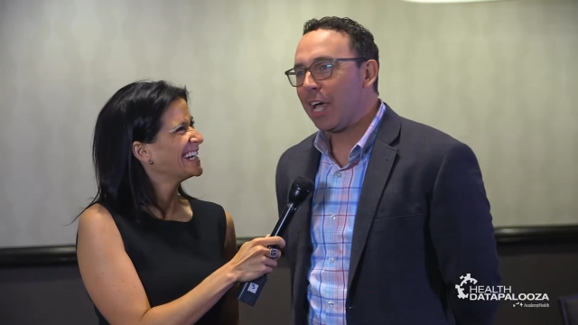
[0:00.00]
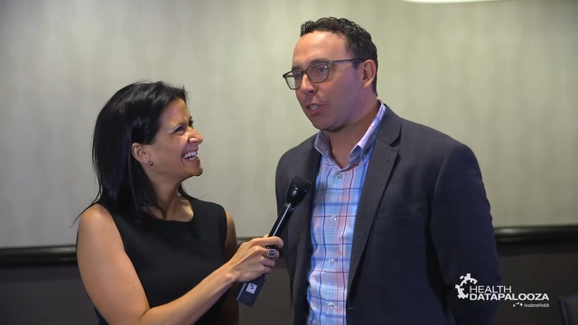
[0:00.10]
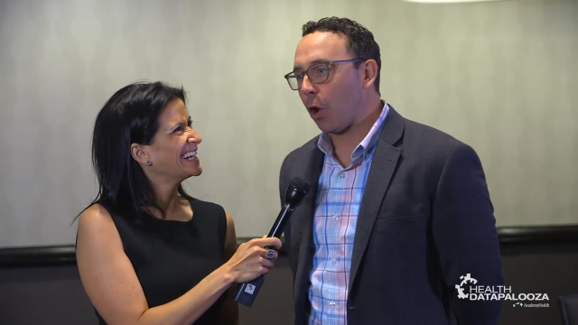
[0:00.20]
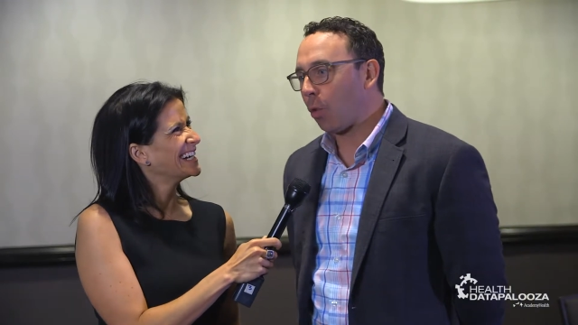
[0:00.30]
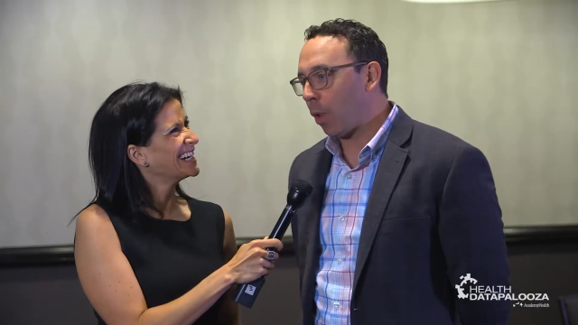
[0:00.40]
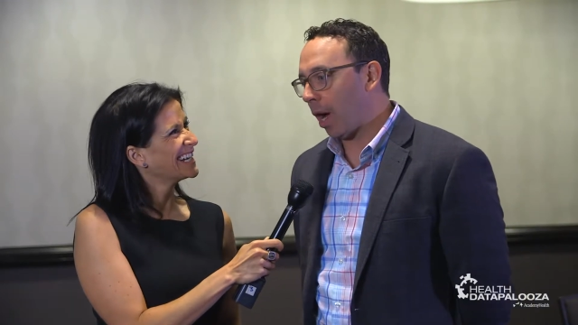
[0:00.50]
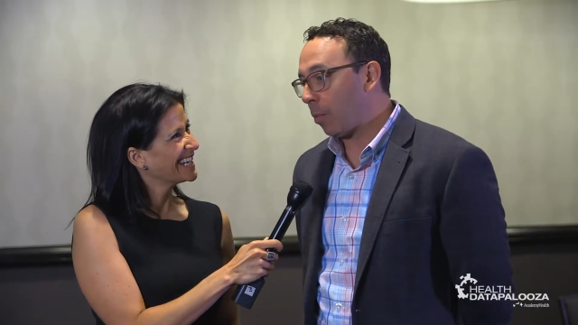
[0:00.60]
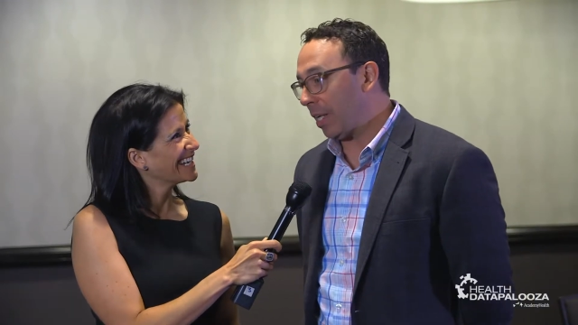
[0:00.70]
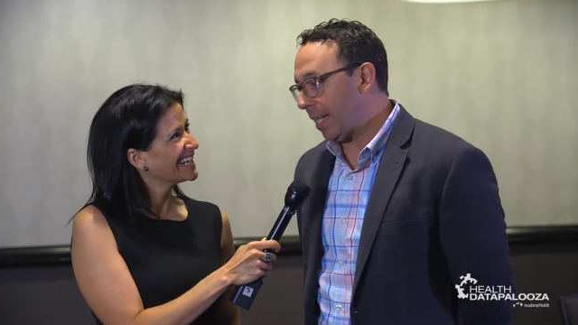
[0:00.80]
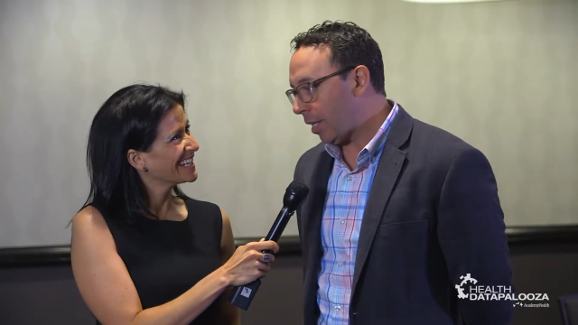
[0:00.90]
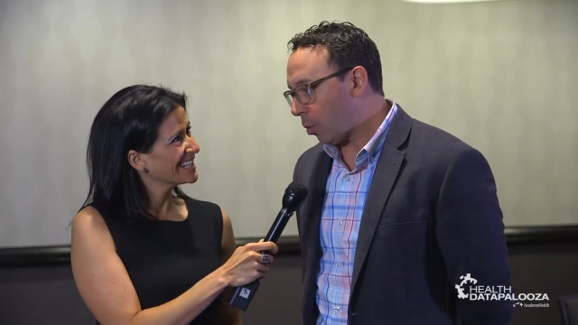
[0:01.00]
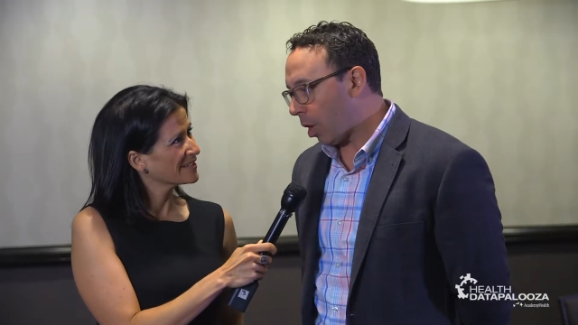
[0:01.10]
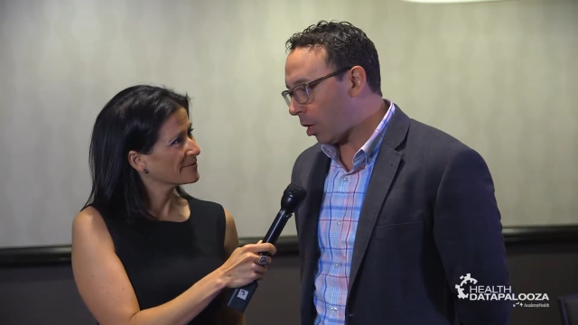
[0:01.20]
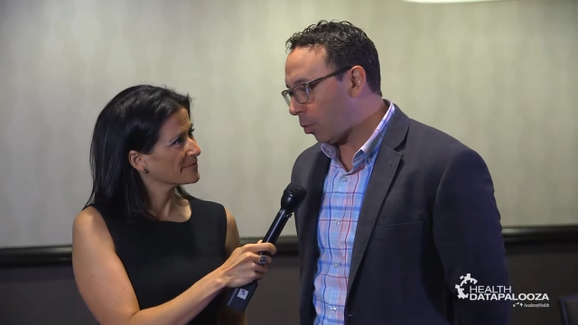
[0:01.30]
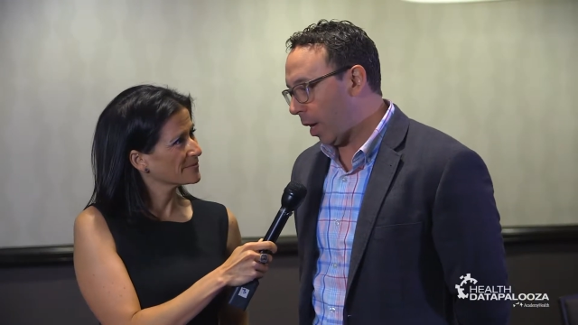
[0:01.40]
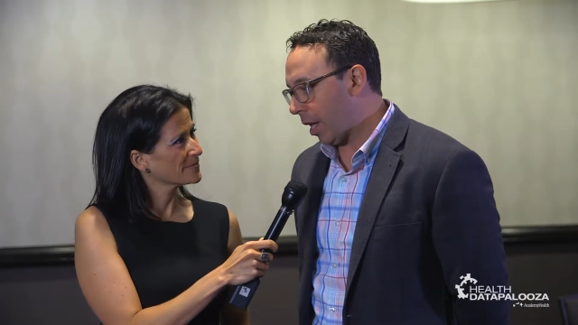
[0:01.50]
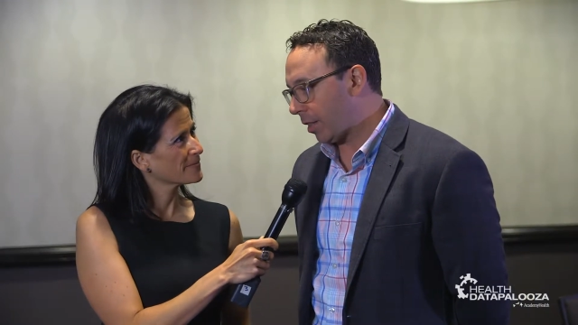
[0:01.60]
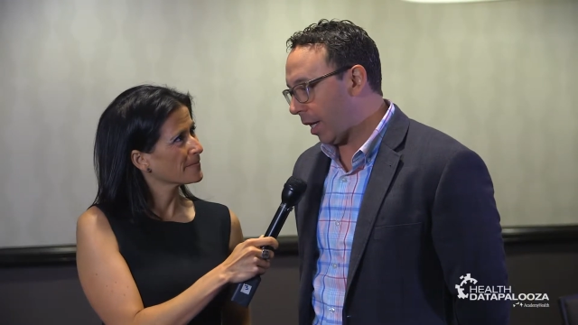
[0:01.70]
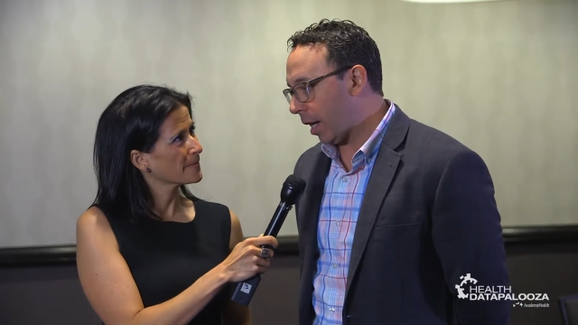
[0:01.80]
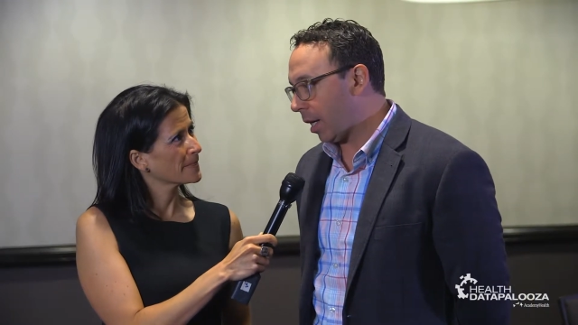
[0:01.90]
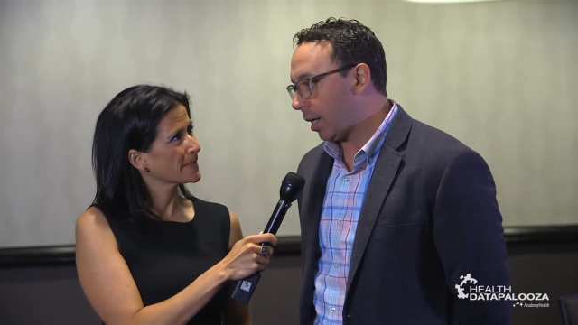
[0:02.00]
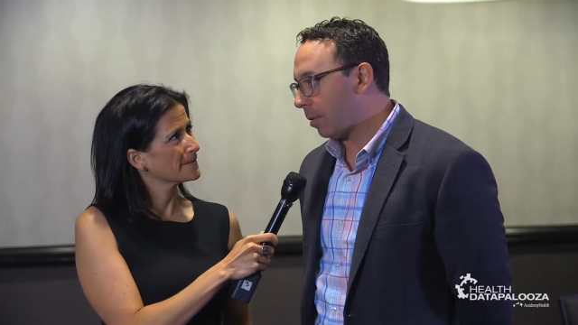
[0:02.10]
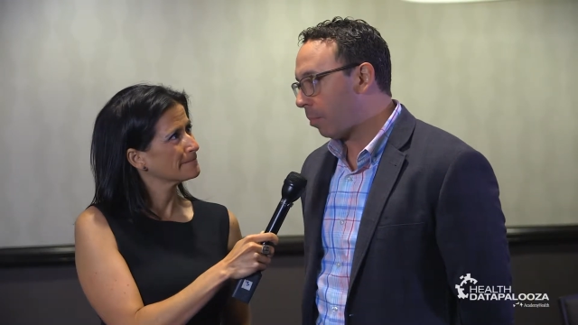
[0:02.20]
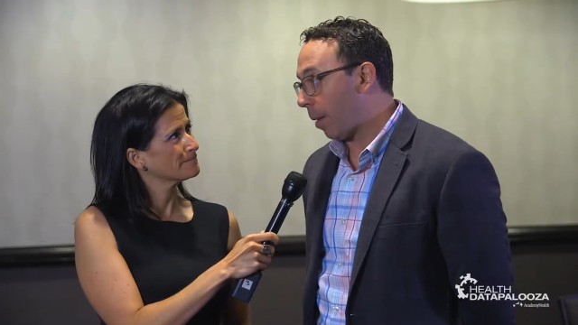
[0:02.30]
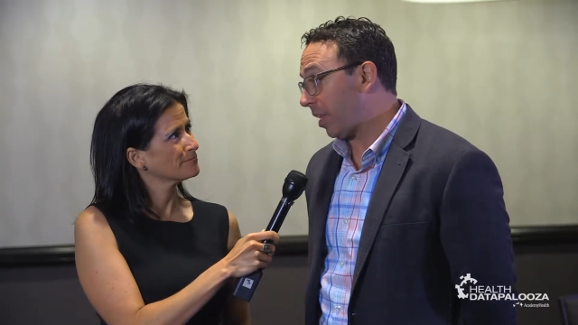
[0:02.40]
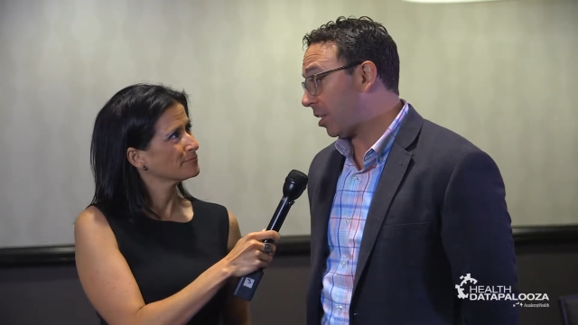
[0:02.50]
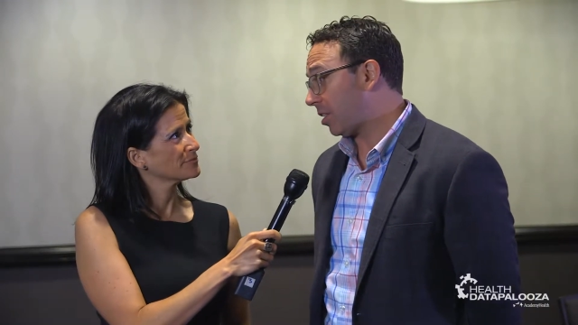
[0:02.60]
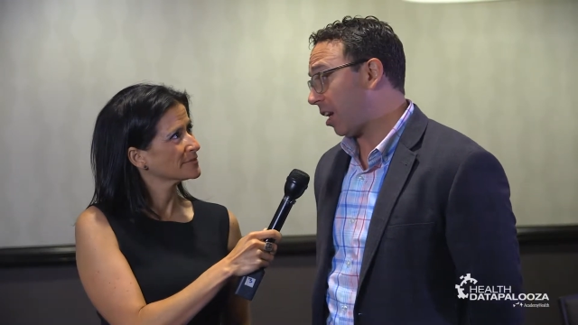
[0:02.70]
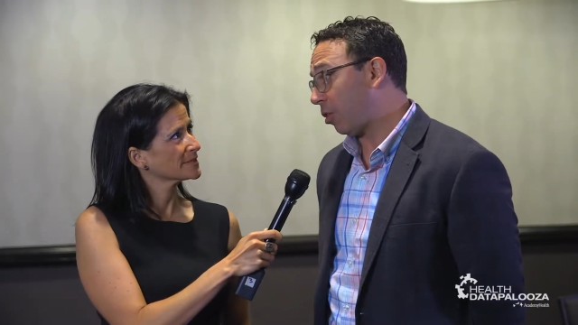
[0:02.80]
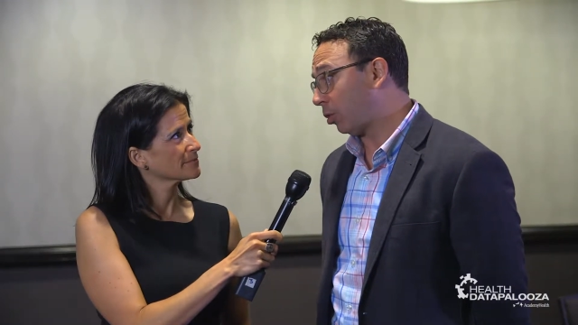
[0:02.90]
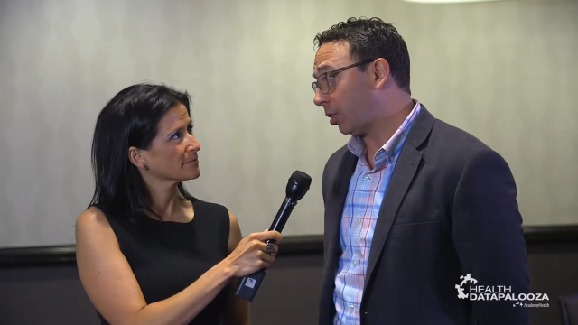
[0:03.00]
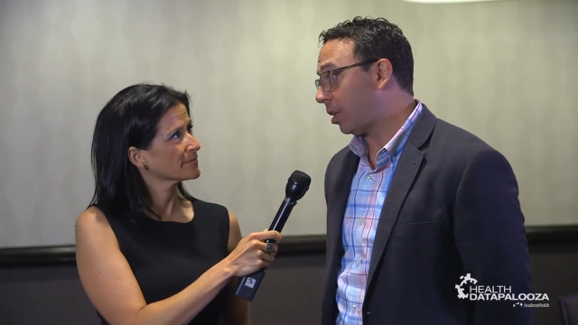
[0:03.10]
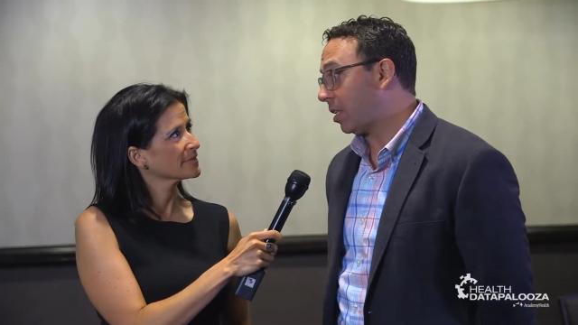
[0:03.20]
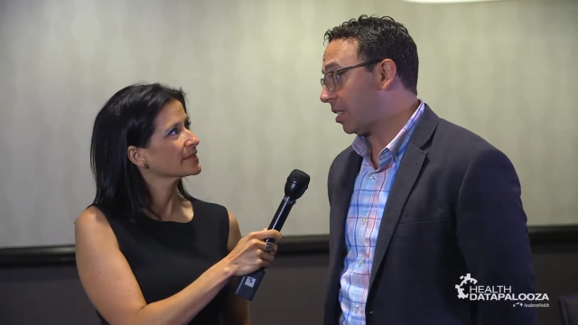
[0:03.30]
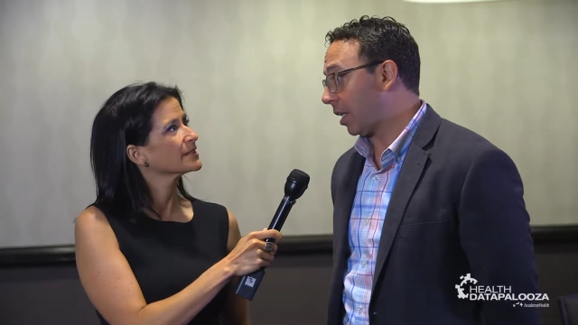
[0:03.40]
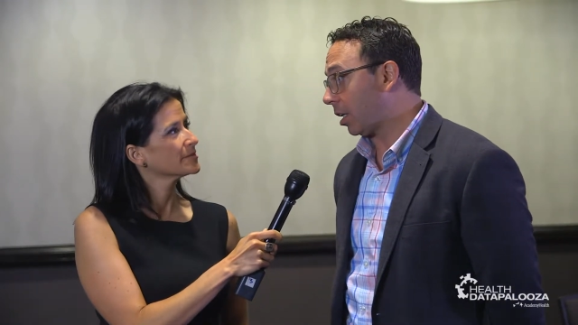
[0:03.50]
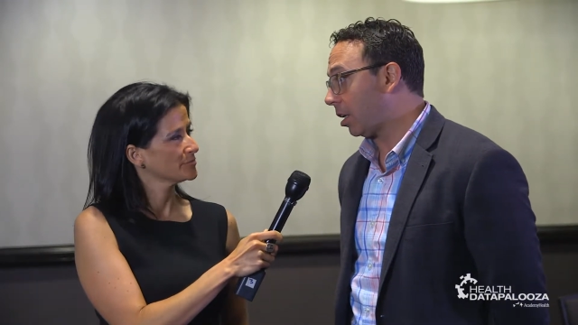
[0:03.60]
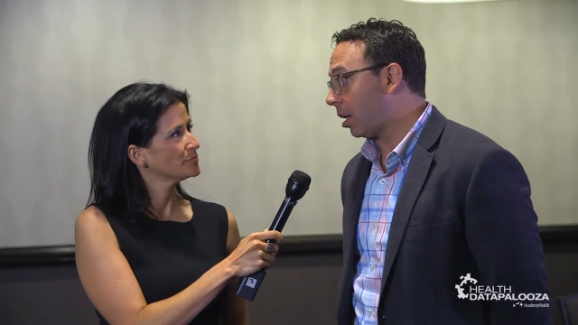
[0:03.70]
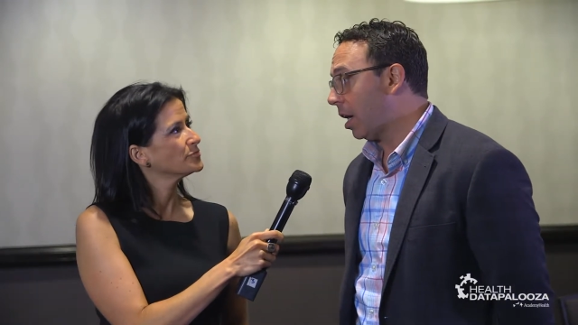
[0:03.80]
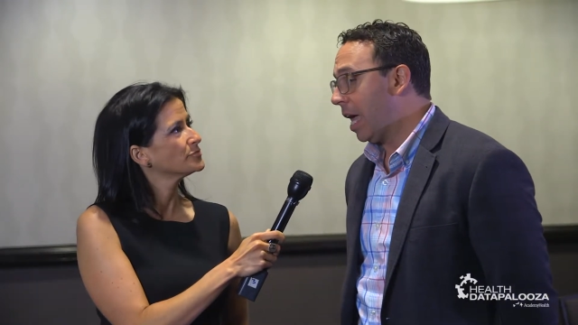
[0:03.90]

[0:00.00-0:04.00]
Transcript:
Speaker 1: So uh, we tend to work with uh, populations that are older and sicker,